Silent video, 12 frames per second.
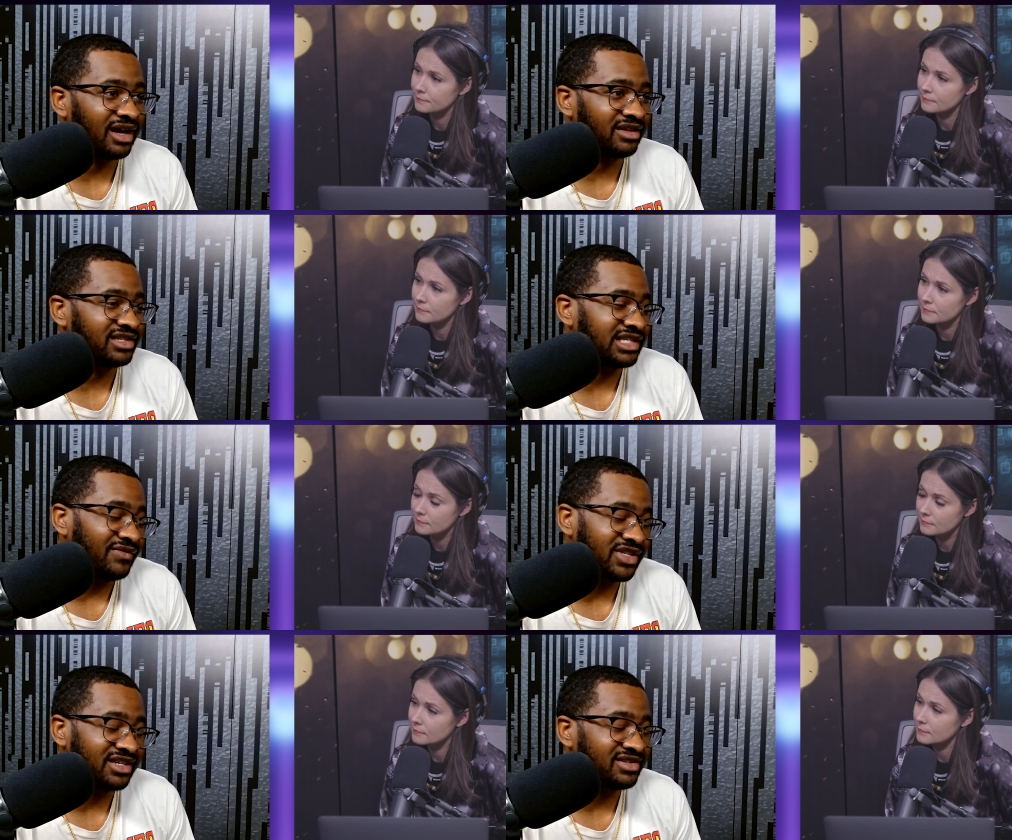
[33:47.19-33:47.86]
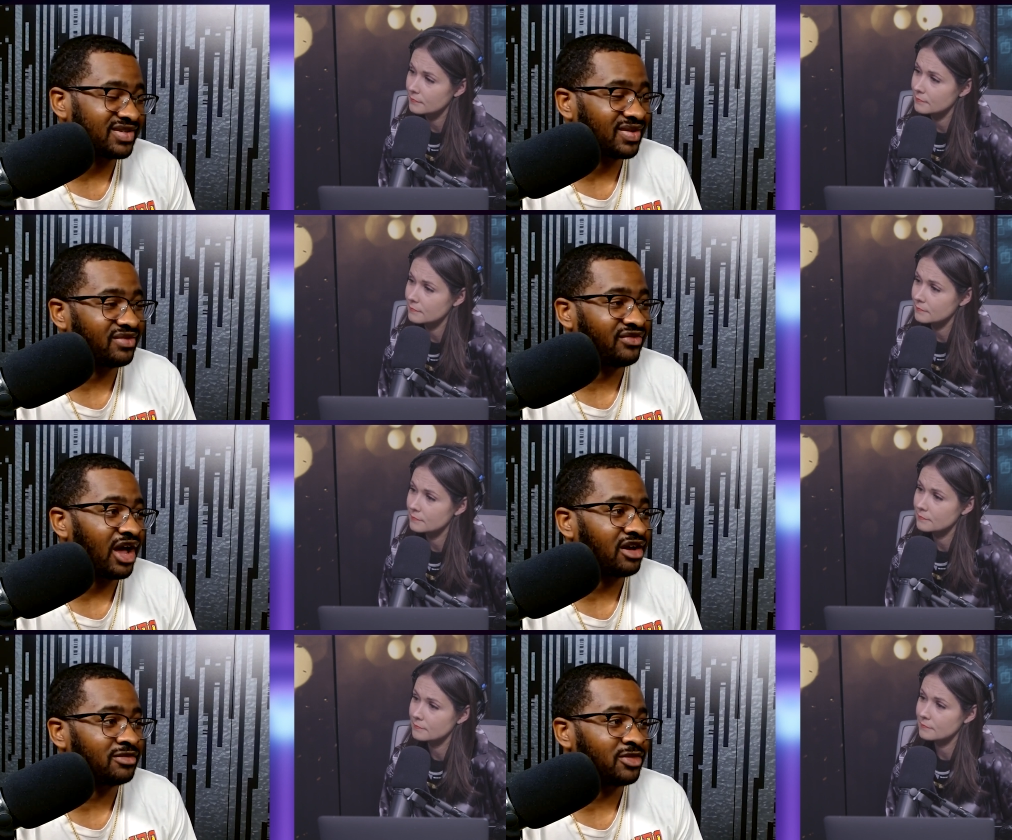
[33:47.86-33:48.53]
Speaker 1: 17 is still a
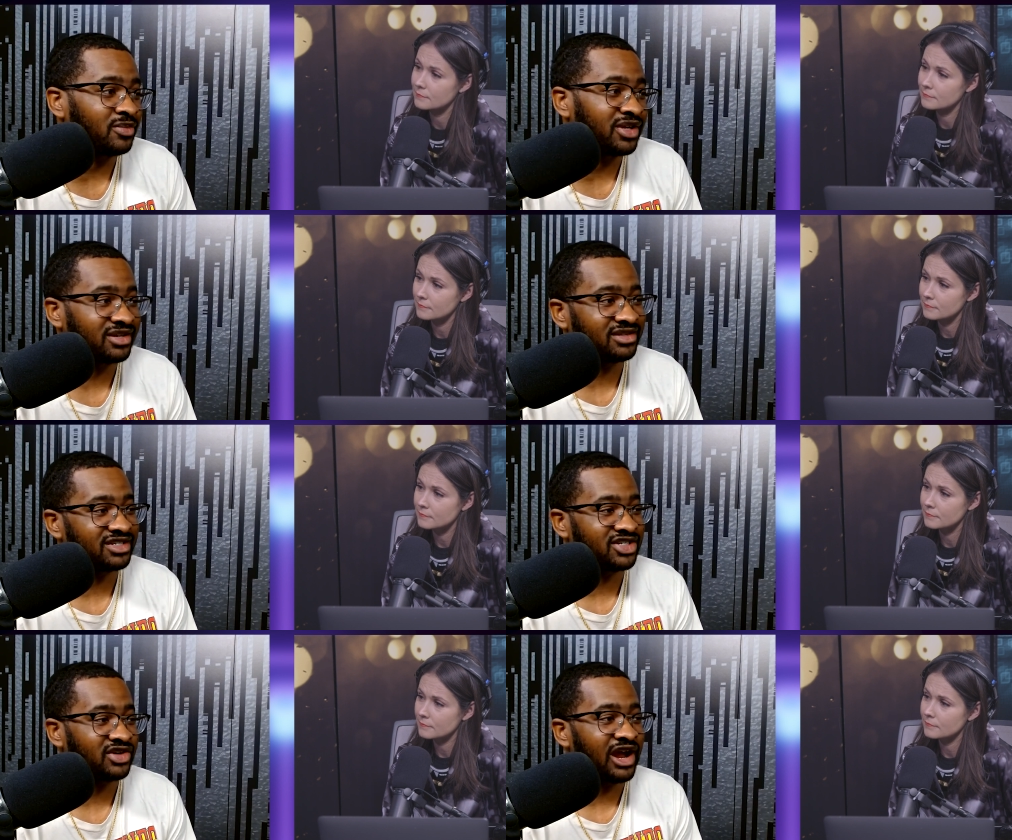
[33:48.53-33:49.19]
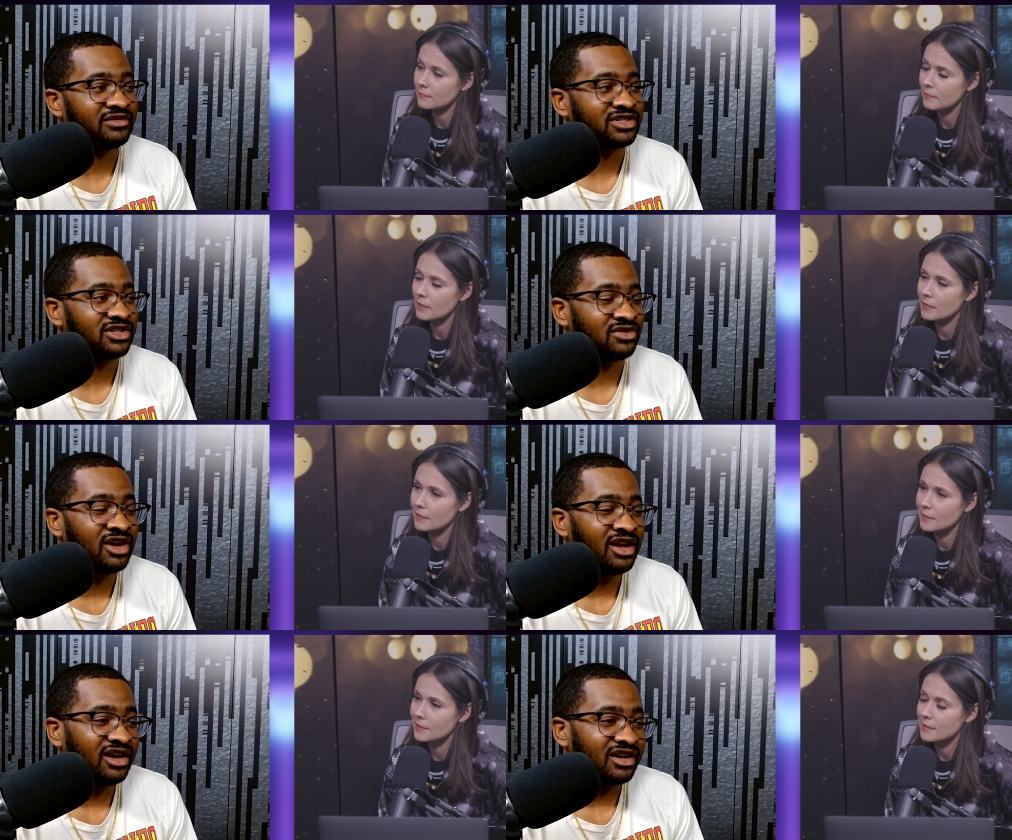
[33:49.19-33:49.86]
valuable pick in this draft. So,
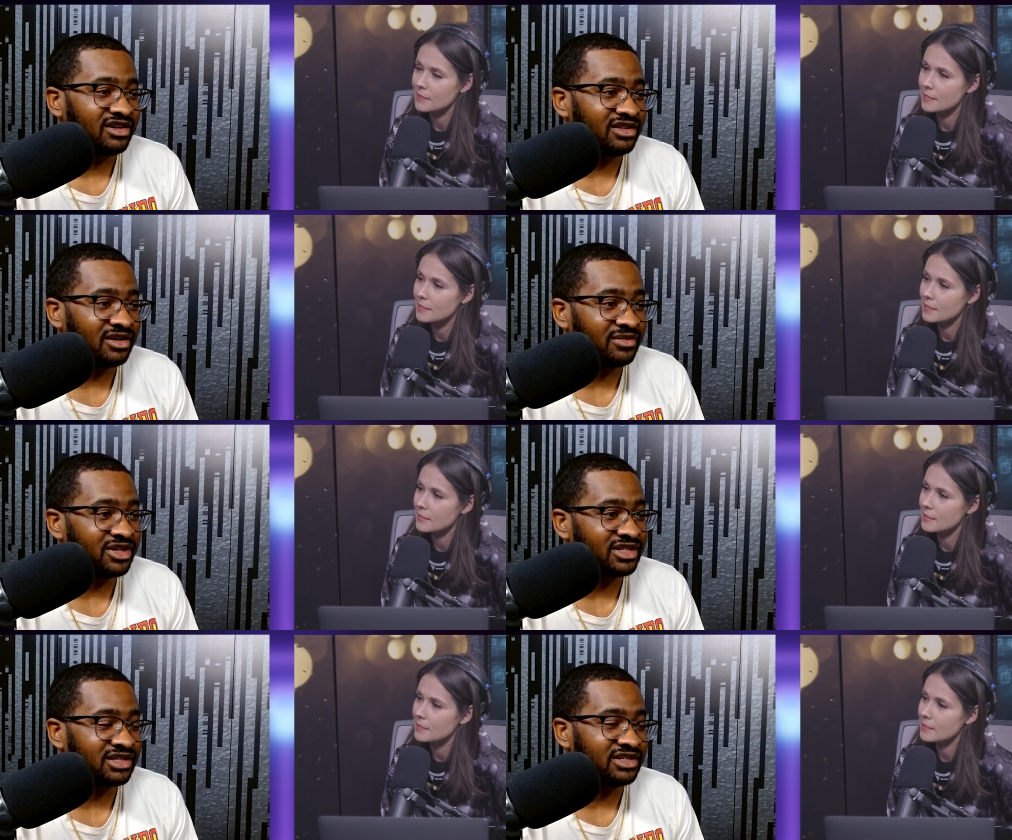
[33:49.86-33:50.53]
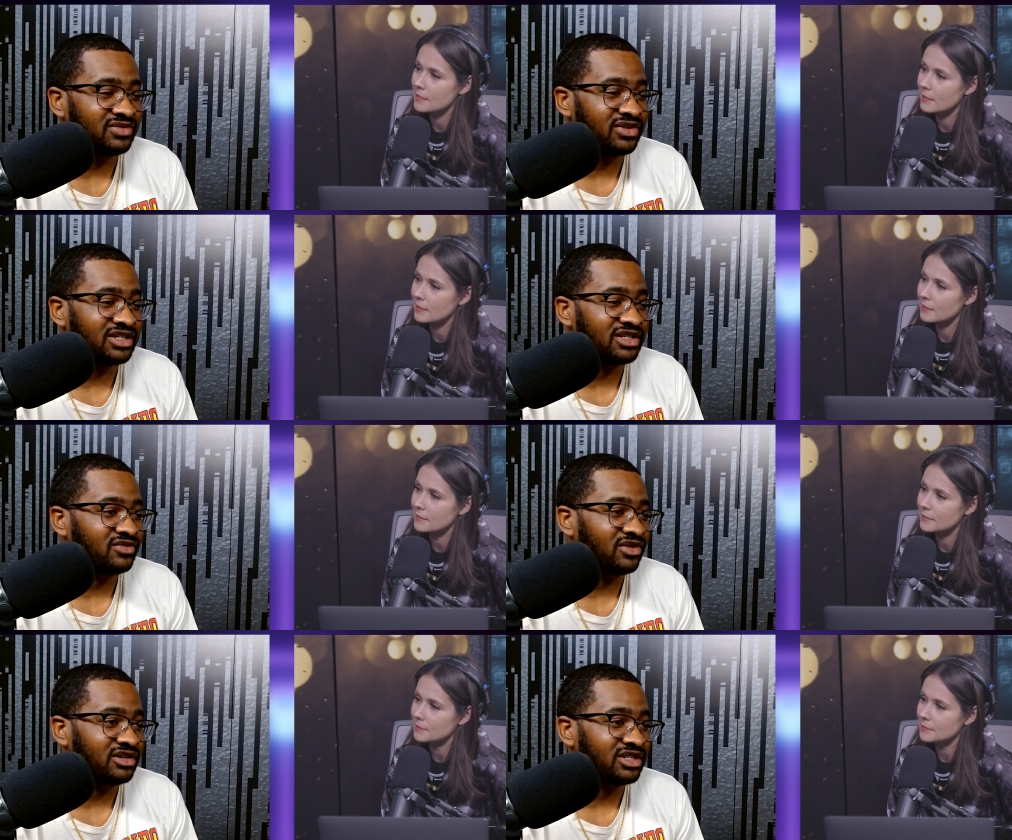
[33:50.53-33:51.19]
could there be a situation
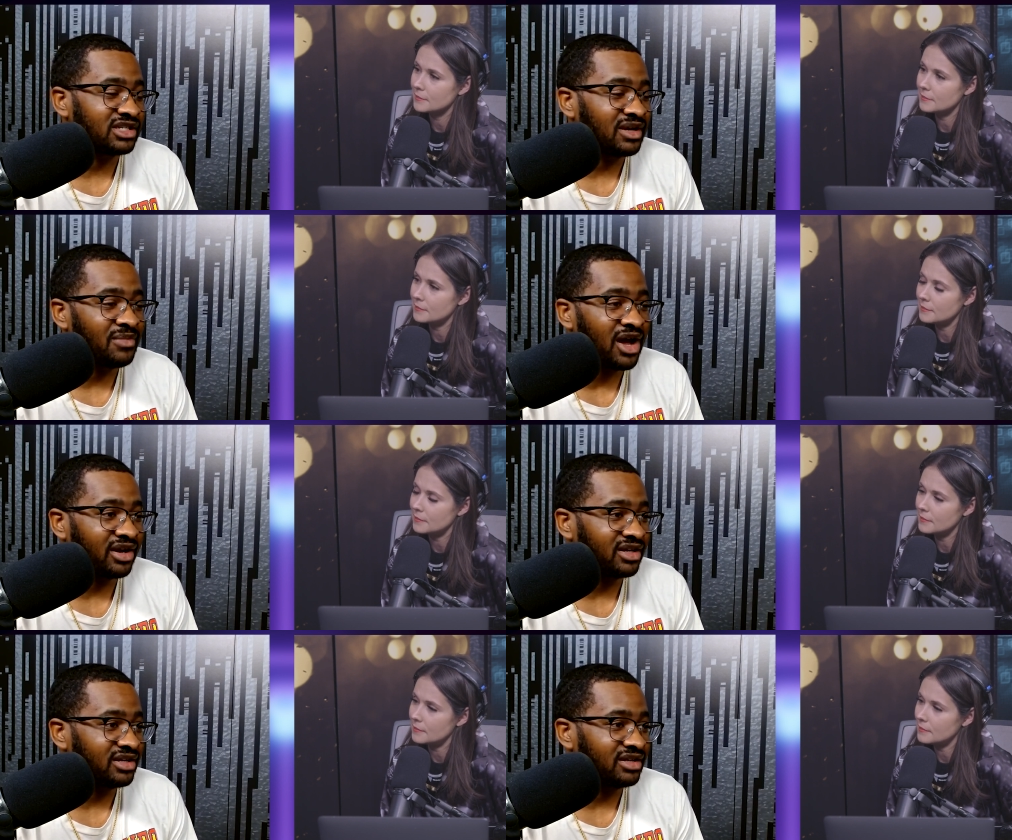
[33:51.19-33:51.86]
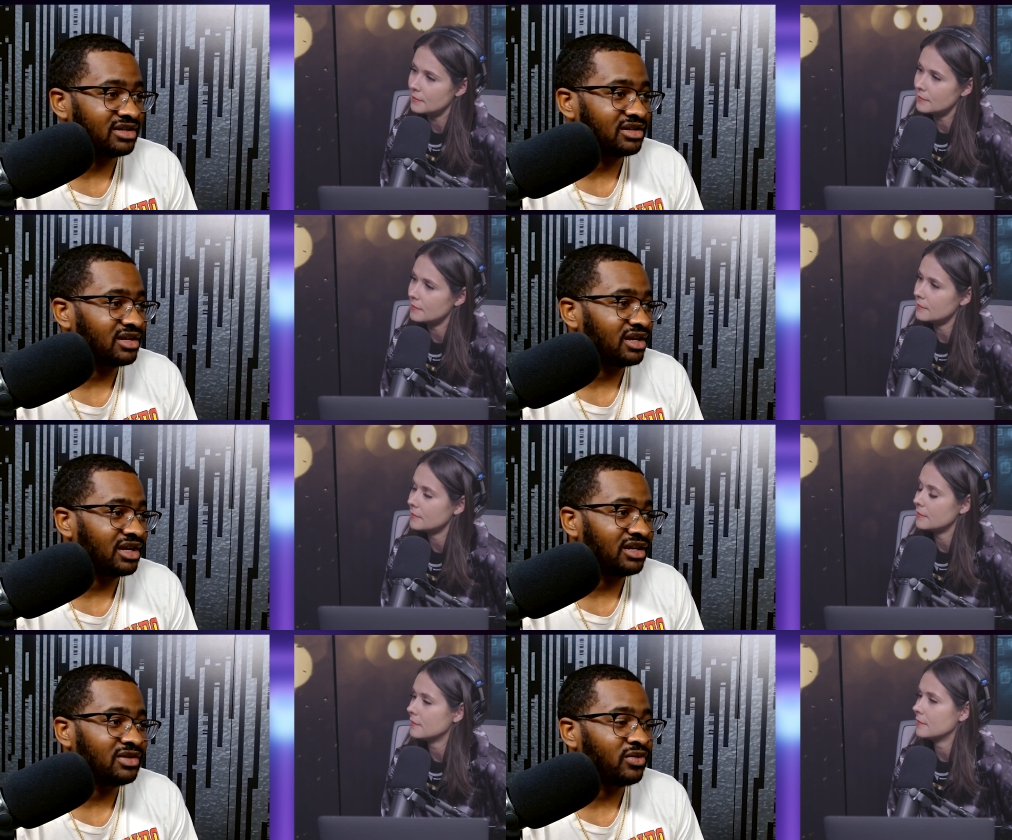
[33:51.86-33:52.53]
where somebody
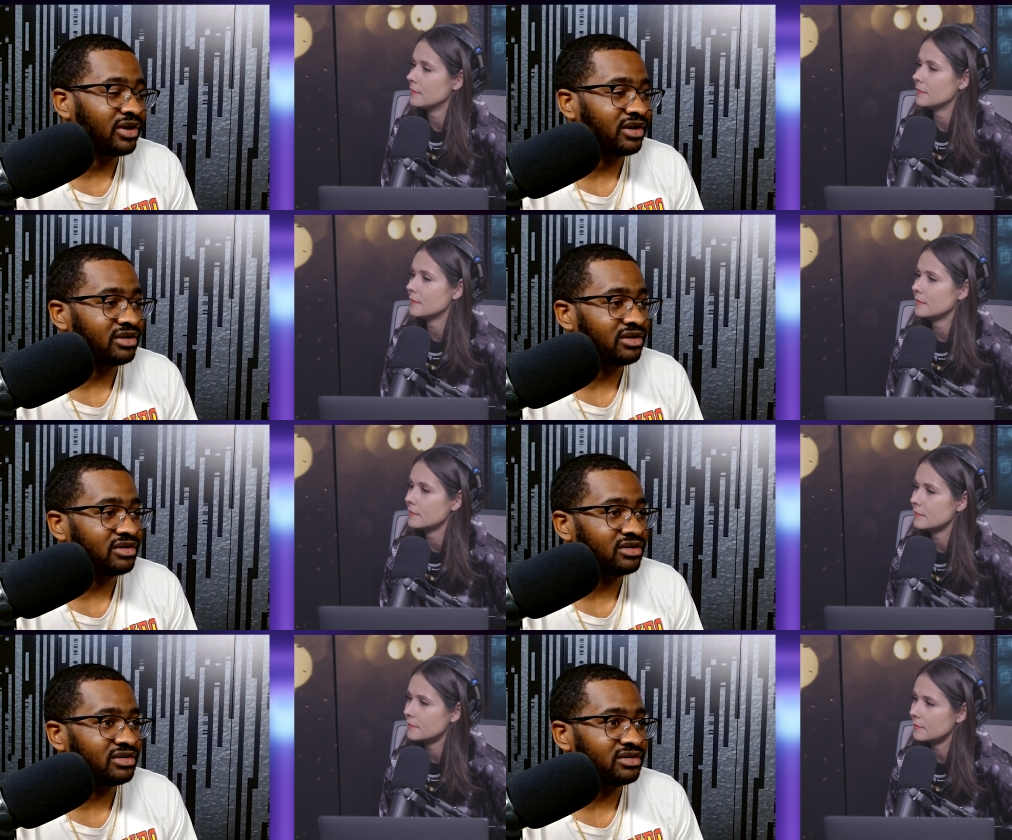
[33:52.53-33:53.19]
anywhere